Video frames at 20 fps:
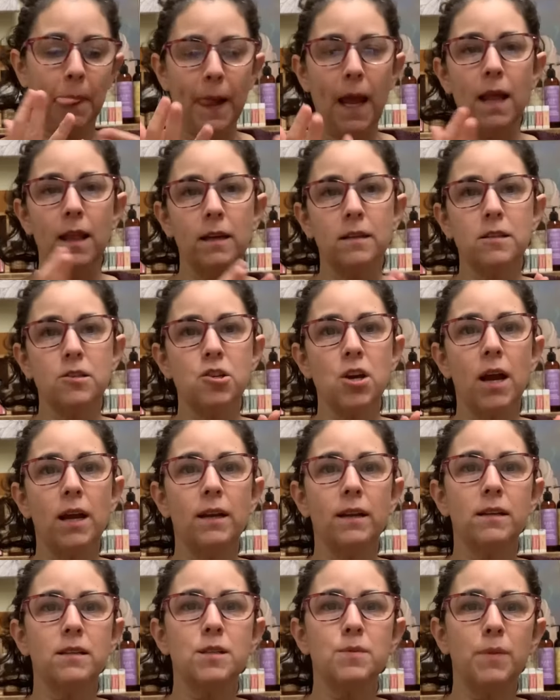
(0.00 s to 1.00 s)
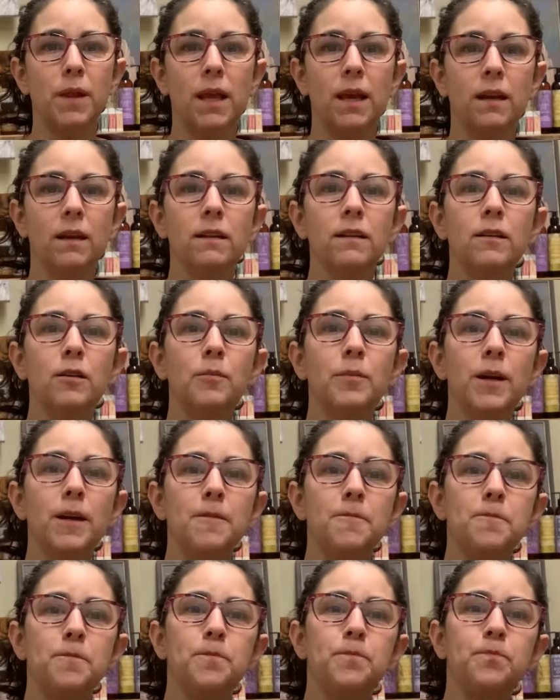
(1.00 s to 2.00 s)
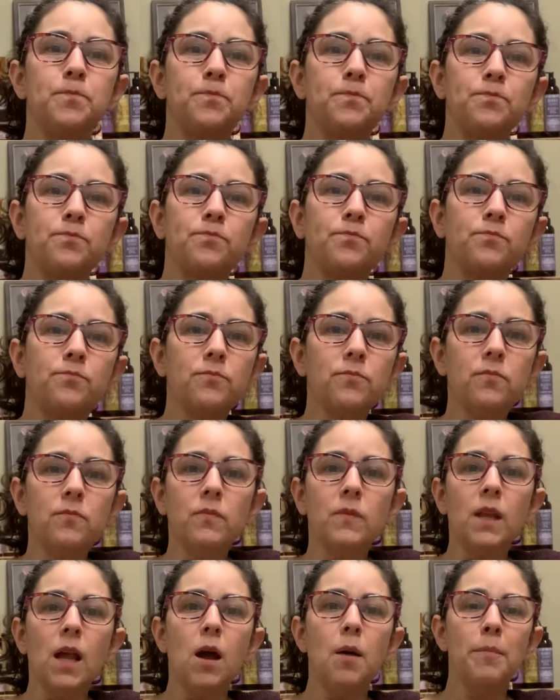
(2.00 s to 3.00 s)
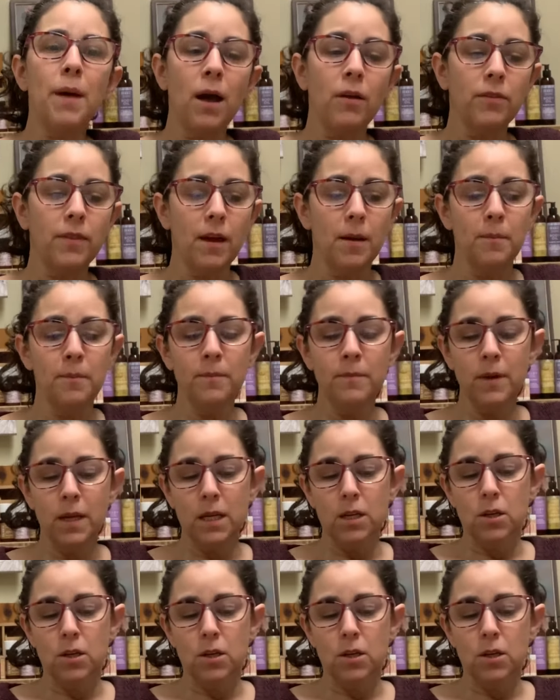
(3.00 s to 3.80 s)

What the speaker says: I like to try and explain a little bit about them.